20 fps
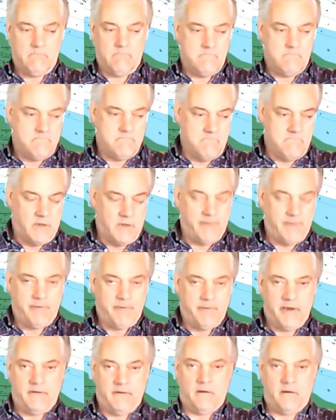My
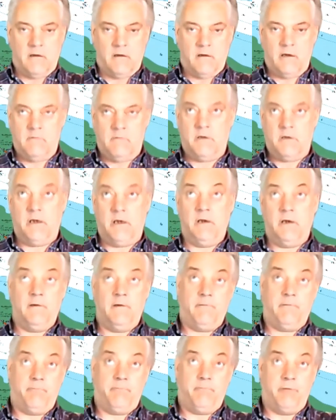peak time
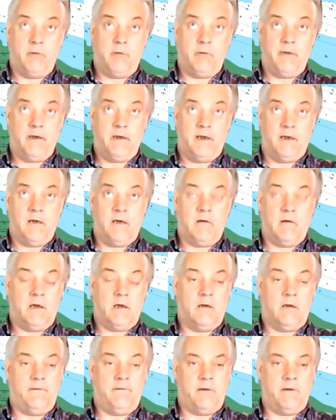is probably an hour and a half,